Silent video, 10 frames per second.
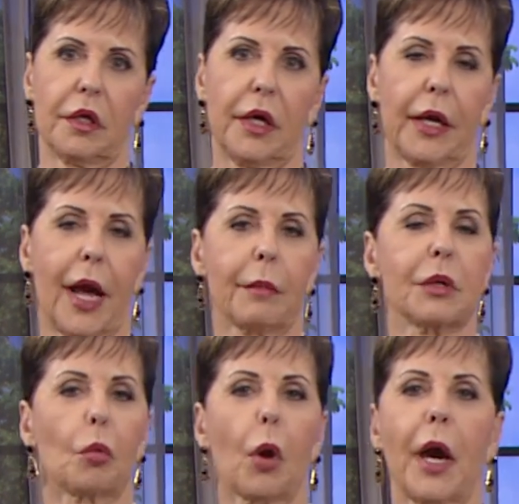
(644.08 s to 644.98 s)
And I
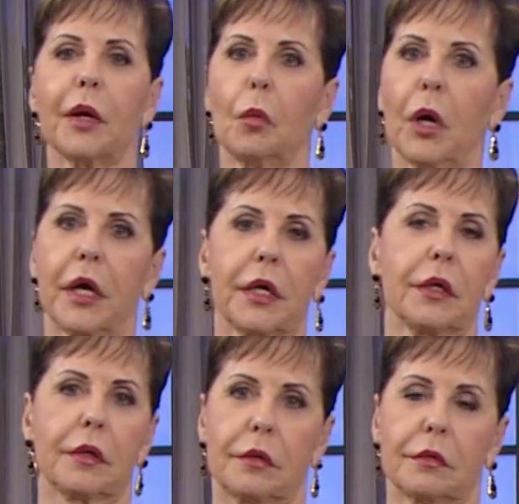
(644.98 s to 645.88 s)
mean, right
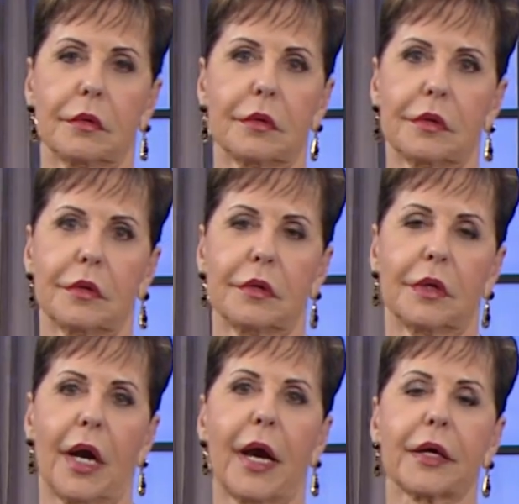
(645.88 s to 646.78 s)
away,
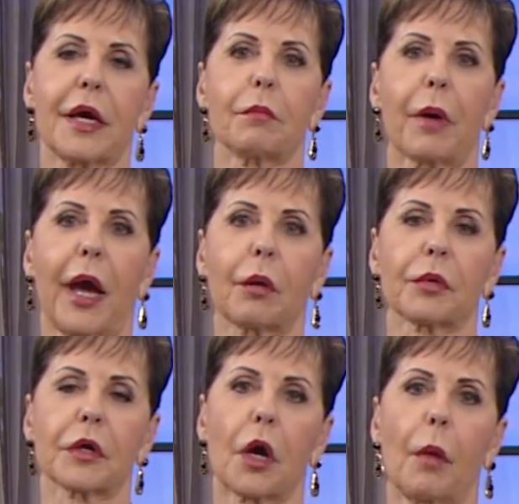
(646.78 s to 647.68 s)
I came back
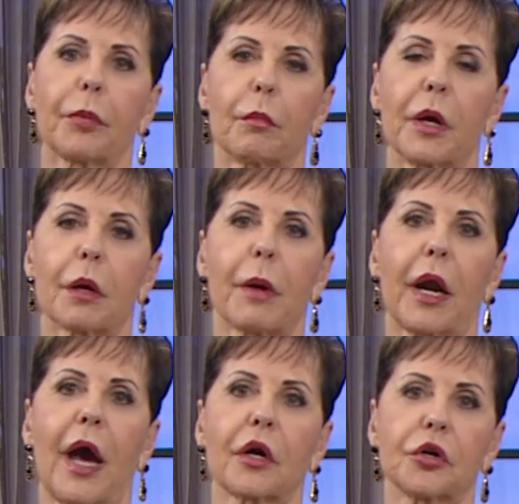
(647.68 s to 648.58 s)
with a compliment
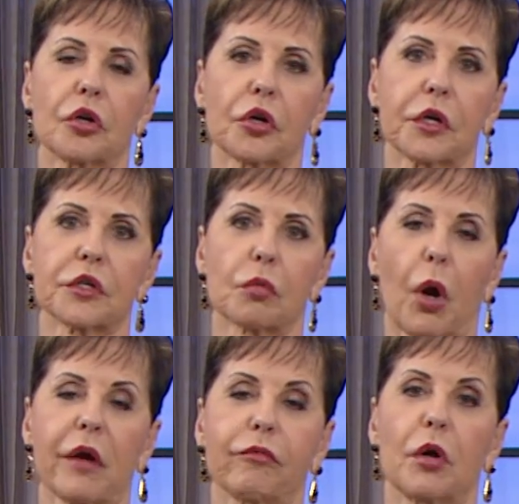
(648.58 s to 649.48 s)
about how good looking his
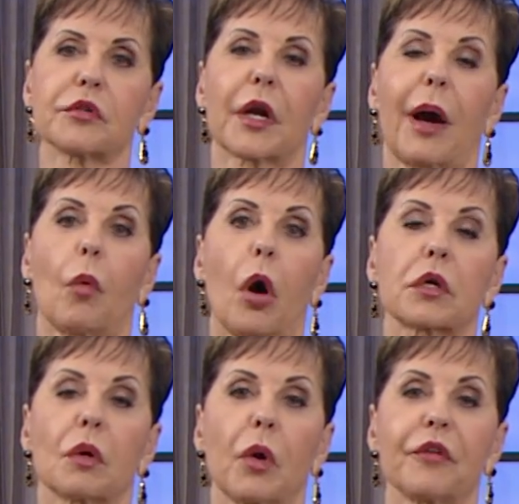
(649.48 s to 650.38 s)
wife was, and I
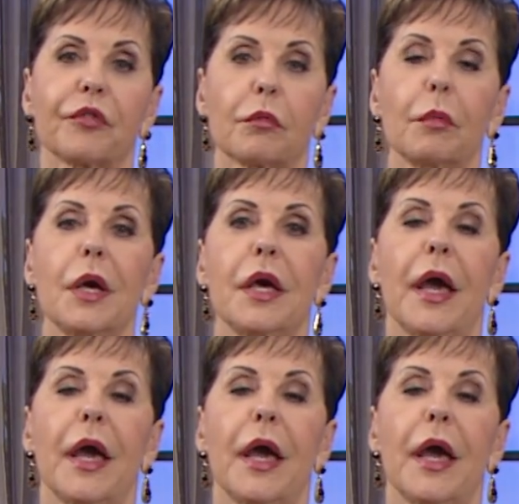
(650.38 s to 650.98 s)
walked away from him,